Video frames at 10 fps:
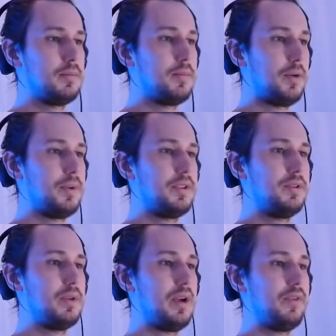but we
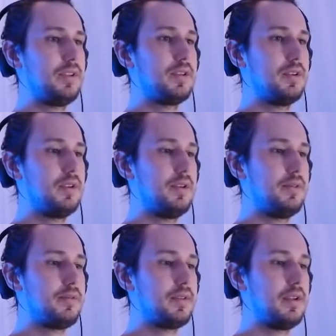do have a ton
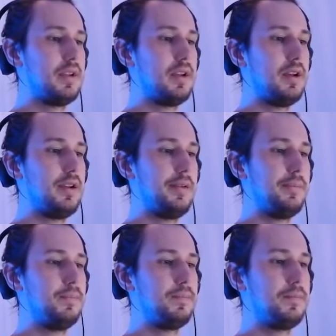of
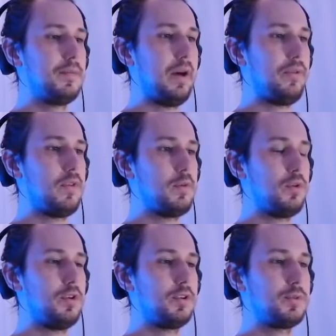health on the
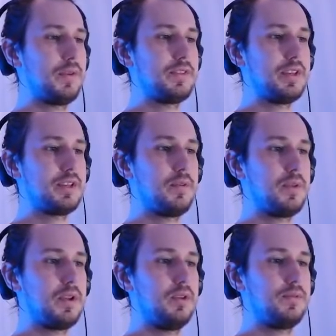board, because we have 6 from the
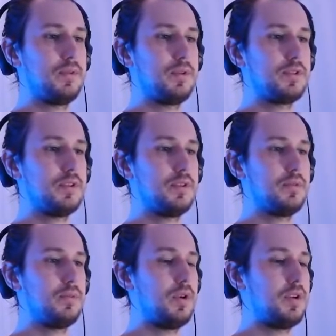Guild Enforcer,
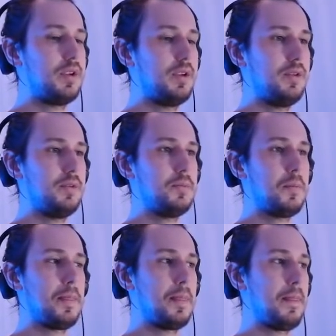1 here,
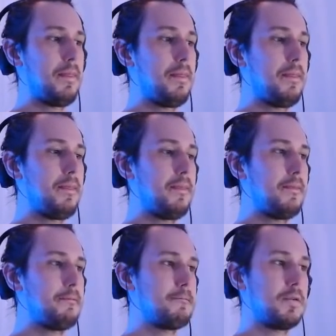
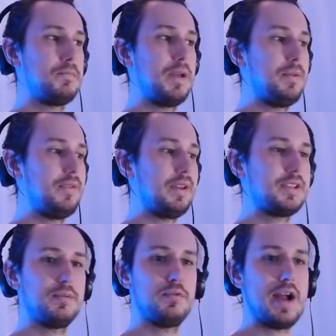maybe even get
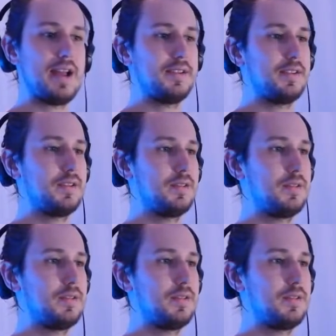some rats.